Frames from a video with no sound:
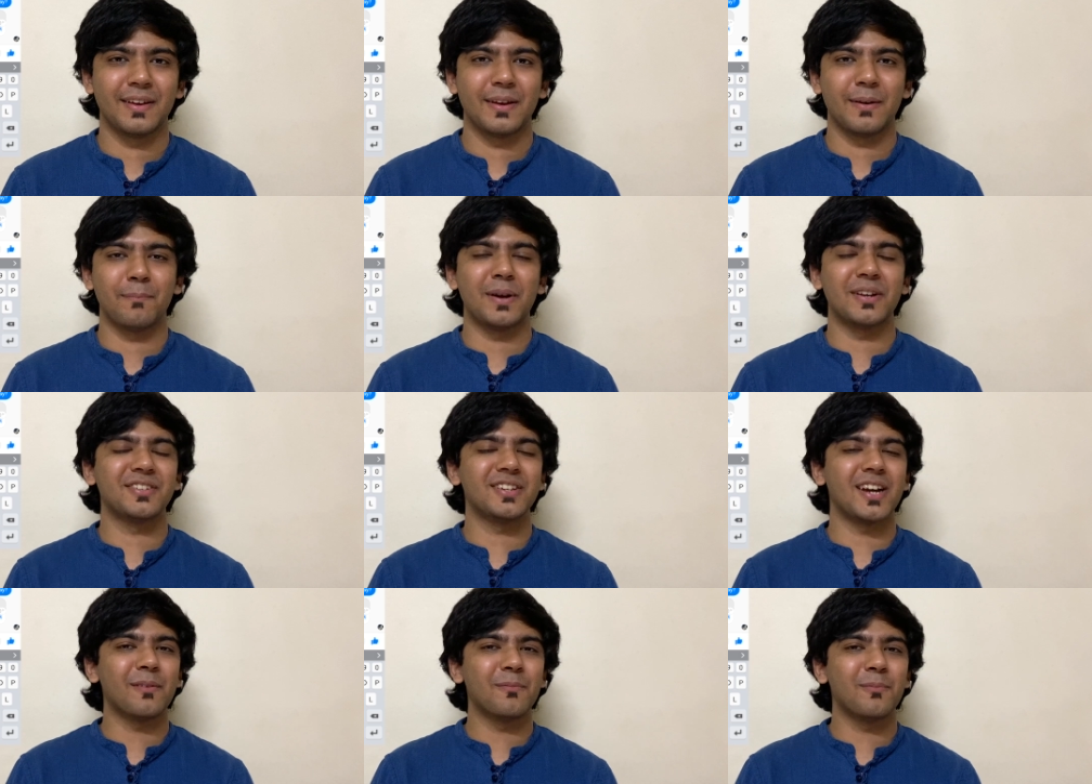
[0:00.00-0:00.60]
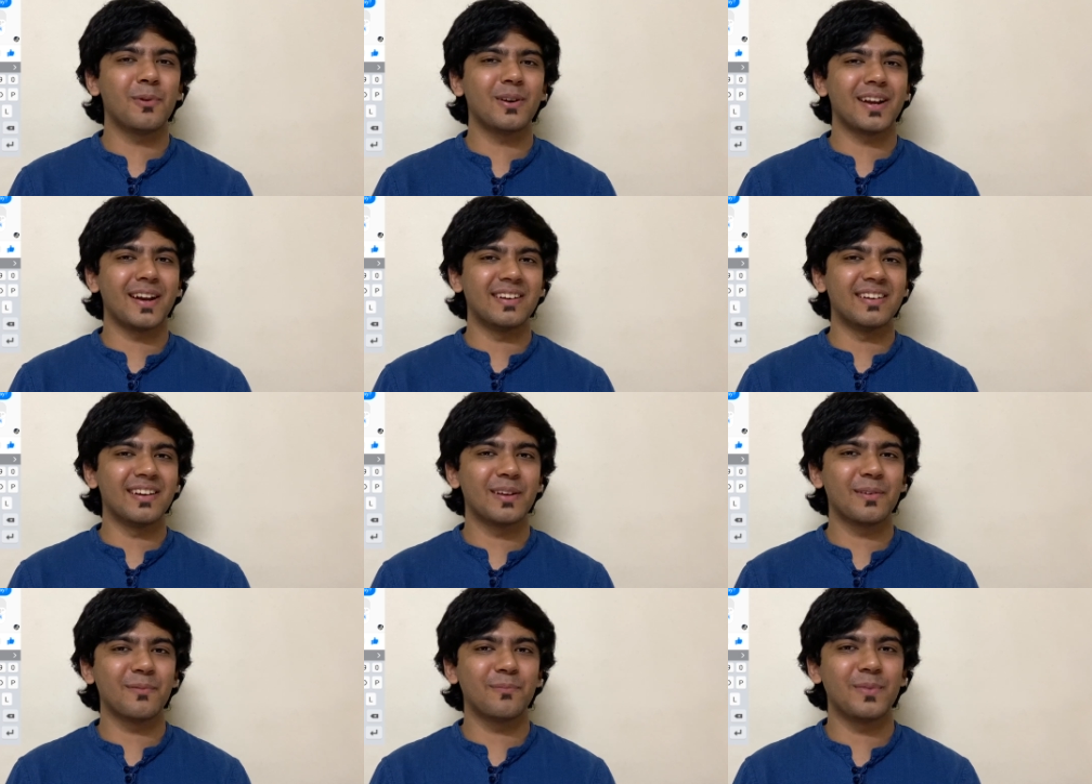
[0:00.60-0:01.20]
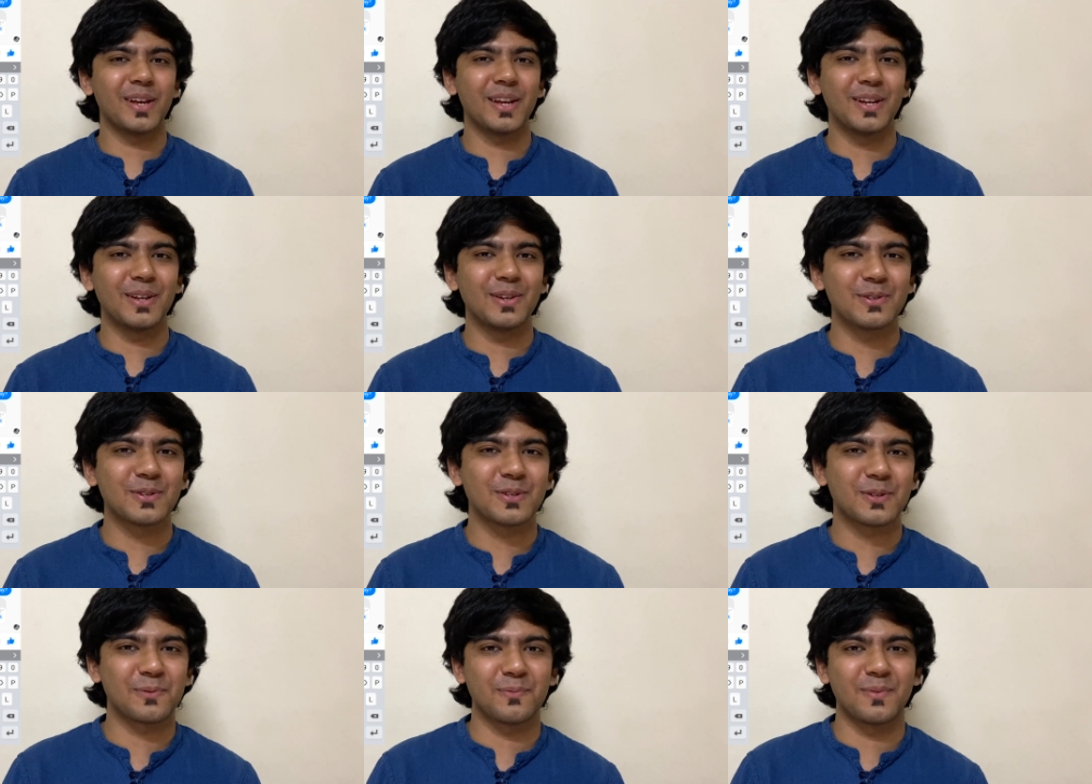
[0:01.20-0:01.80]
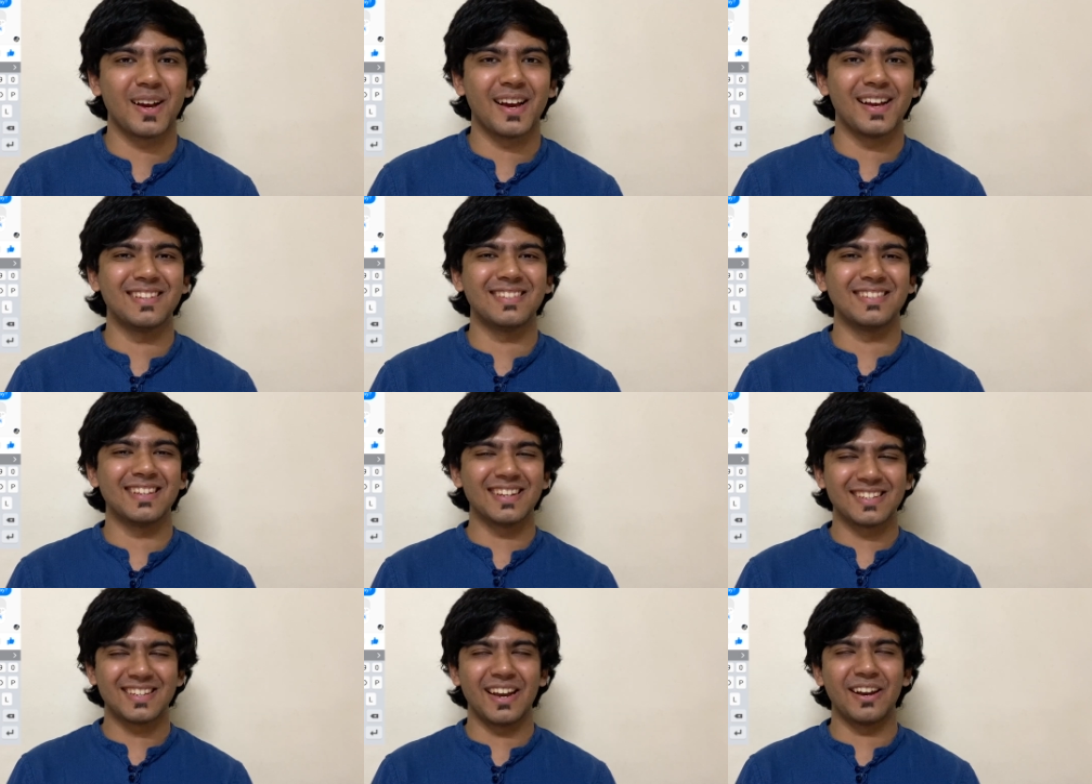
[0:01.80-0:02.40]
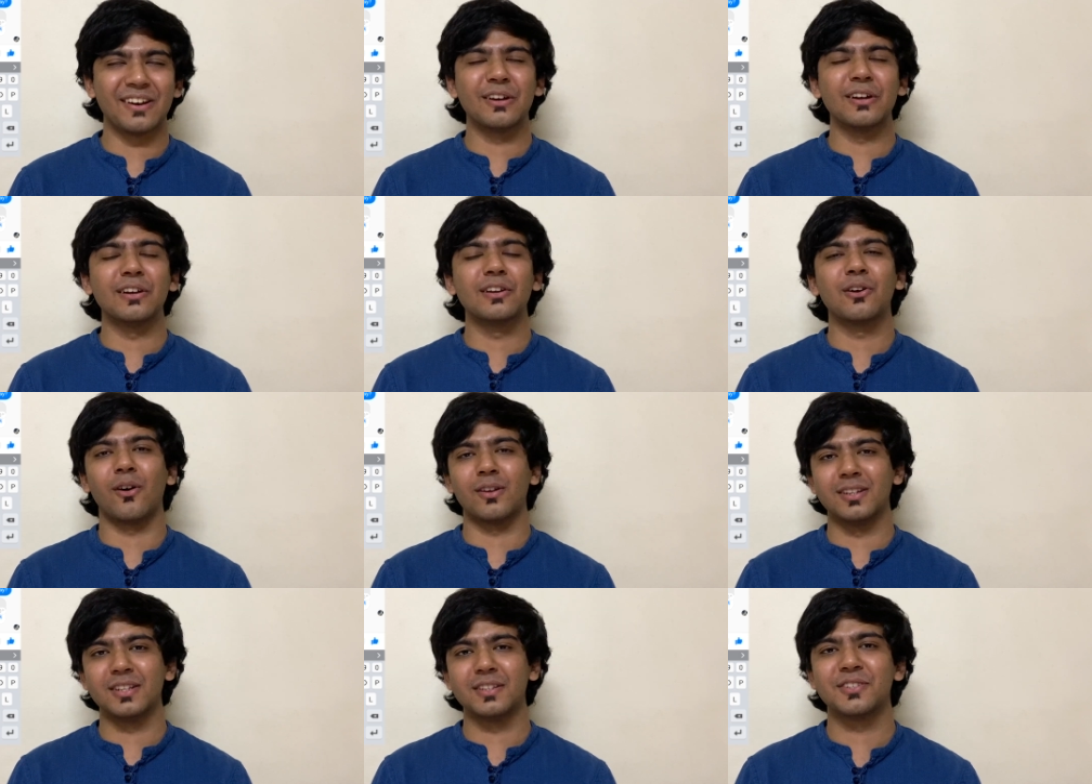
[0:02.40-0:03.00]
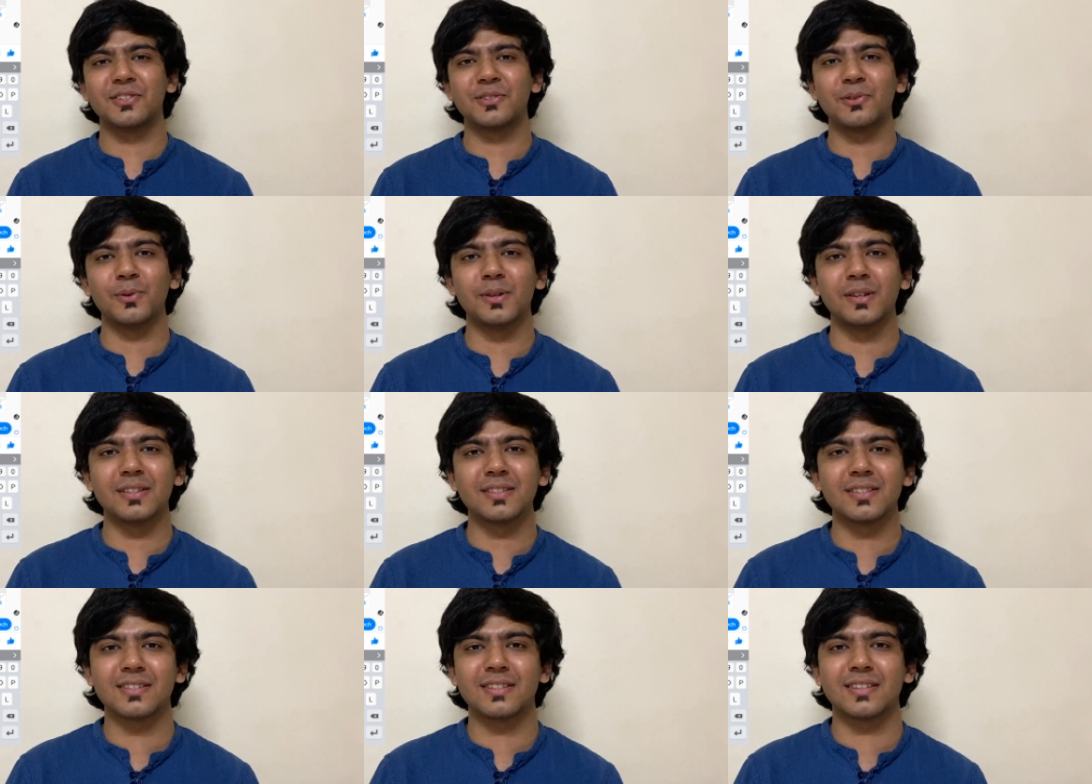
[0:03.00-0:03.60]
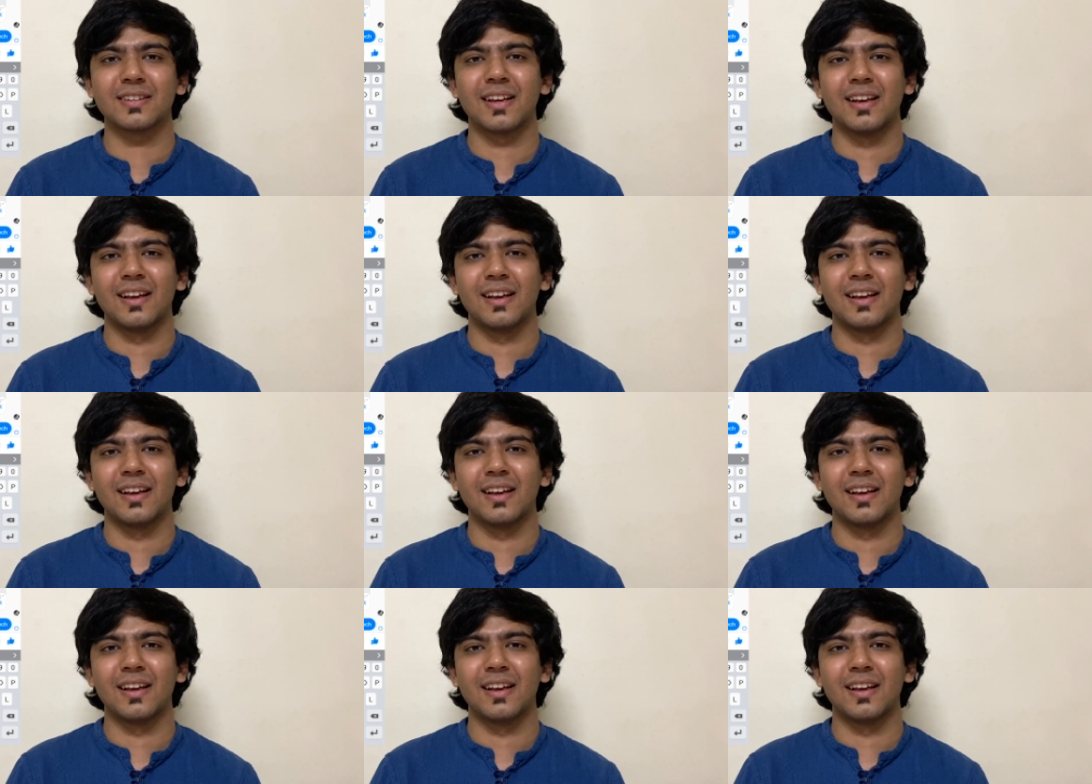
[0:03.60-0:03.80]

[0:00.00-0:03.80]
My chatbot ended up being used by 600 college students